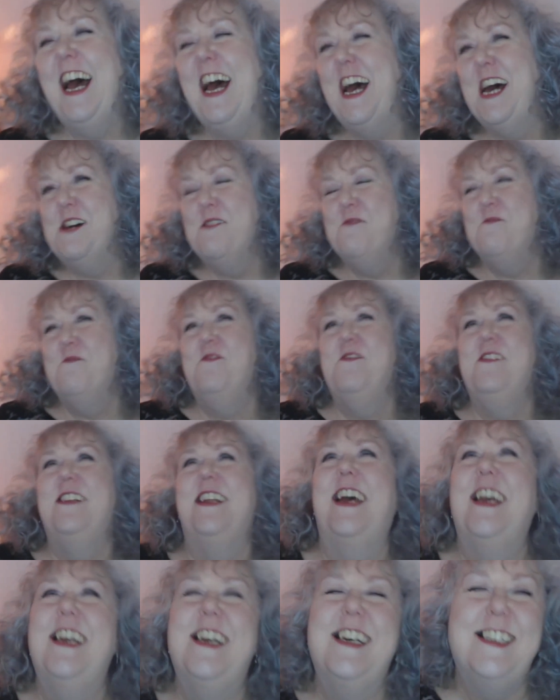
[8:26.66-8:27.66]

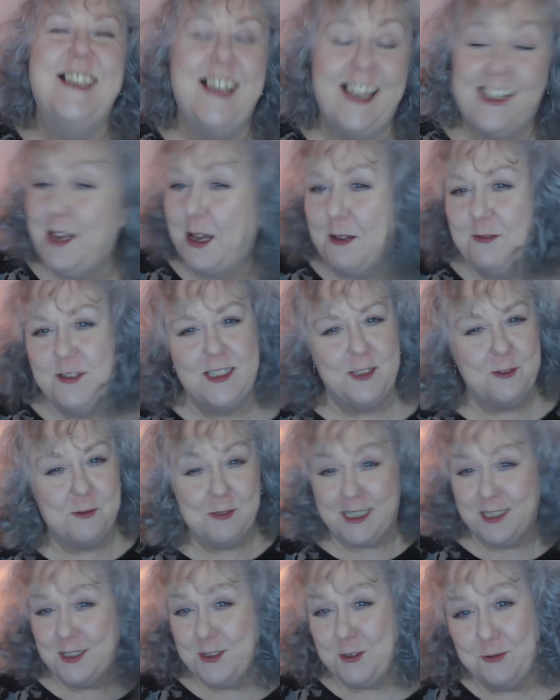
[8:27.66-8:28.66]
Right, I've still
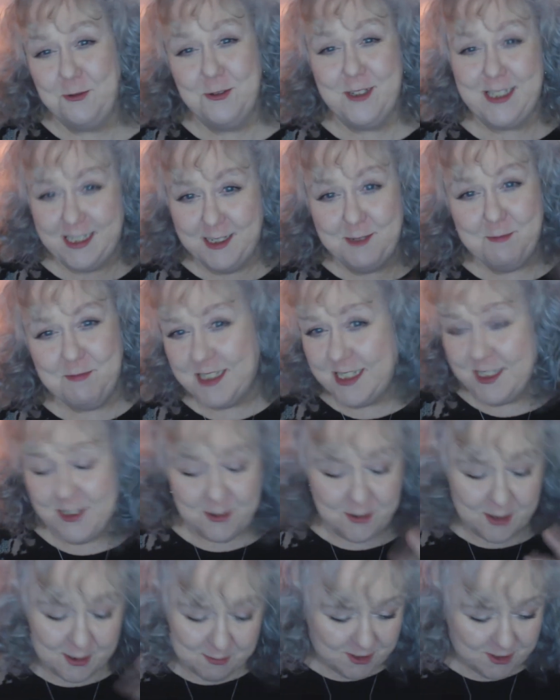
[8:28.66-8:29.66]
got the cold here, but you know,